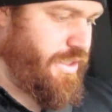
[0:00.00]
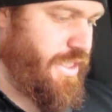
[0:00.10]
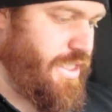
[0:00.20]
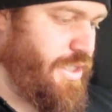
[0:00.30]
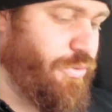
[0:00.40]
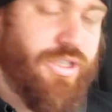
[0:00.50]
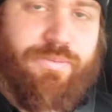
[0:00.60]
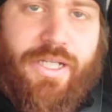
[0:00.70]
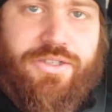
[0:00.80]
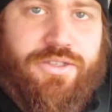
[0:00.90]
The wheel
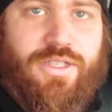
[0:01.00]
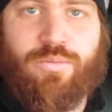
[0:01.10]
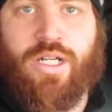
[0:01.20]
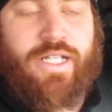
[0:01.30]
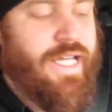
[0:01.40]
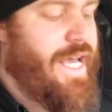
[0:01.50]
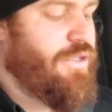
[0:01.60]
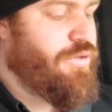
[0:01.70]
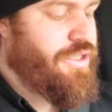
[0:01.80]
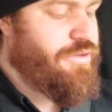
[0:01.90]
spacers, I'm running
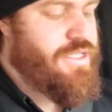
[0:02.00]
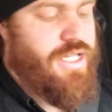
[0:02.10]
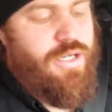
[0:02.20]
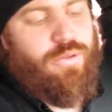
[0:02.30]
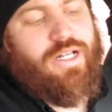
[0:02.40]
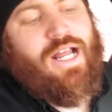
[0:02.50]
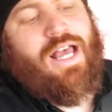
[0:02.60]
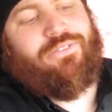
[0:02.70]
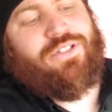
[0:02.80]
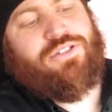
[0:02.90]
Alloy USA
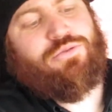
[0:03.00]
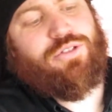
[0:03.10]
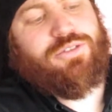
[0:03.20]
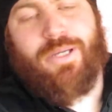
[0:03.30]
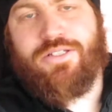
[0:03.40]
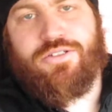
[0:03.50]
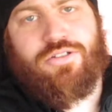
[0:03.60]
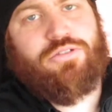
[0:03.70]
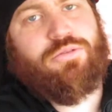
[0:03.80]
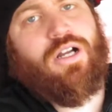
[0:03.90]
1.5-inch wheel spacers.
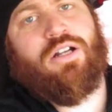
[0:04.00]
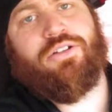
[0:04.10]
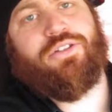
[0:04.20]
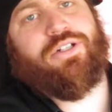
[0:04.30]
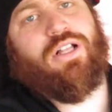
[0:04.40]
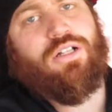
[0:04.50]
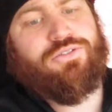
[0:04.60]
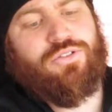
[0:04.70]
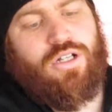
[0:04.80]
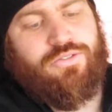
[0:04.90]
Those were $130
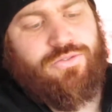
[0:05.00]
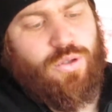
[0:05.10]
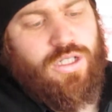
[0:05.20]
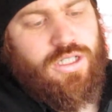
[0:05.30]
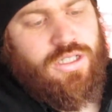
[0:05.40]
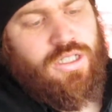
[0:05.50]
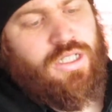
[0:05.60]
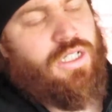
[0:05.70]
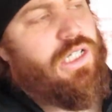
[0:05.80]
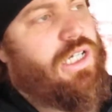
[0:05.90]
for all four.
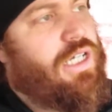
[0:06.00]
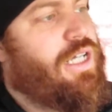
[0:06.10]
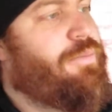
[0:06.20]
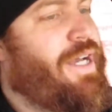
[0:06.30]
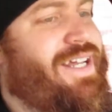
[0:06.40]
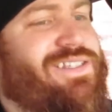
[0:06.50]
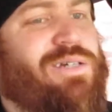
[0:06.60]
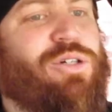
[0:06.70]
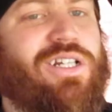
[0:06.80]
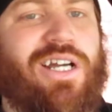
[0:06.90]
I had
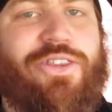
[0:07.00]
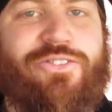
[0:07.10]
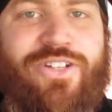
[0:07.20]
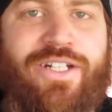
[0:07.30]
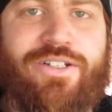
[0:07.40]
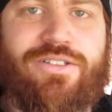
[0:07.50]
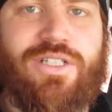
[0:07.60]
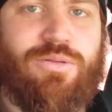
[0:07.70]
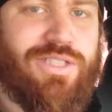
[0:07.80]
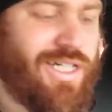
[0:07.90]
someone cut the fenders.
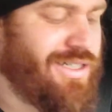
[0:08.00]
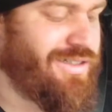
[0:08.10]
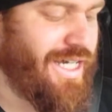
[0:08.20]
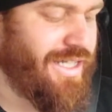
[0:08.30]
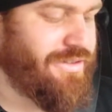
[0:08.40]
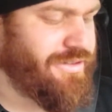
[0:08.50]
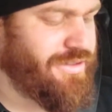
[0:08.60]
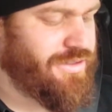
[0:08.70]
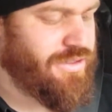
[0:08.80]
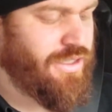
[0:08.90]
That was
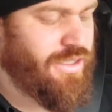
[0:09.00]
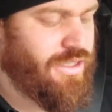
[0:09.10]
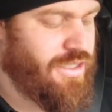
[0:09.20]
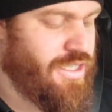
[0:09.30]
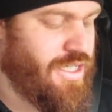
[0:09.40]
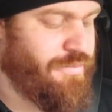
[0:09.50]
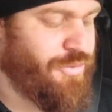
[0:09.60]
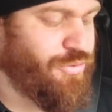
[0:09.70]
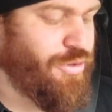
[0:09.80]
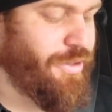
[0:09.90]
$100.
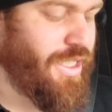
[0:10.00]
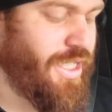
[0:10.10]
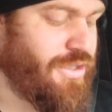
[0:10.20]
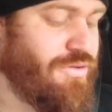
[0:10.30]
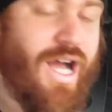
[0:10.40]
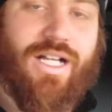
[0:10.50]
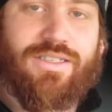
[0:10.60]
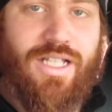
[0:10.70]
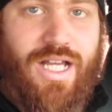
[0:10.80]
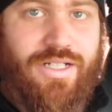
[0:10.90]
The Rubicon rock
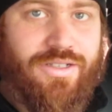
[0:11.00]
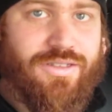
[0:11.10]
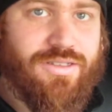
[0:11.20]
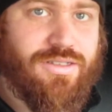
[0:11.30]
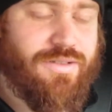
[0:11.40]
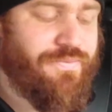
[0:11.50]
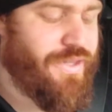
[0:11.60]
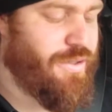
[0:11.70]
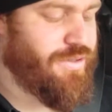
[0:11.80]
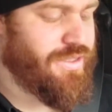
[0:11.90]
sliders,
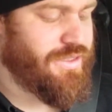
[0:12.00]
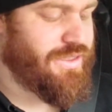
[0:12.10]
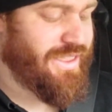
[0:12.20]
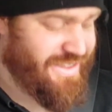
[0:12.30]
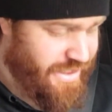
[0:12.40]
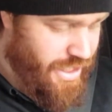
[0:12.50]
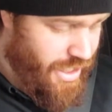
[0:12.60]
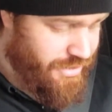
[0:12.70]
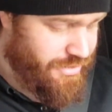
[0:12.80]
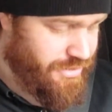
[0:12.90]
that was
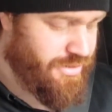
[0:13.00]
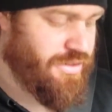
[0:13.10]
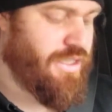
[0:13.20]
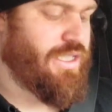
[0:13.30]
$60.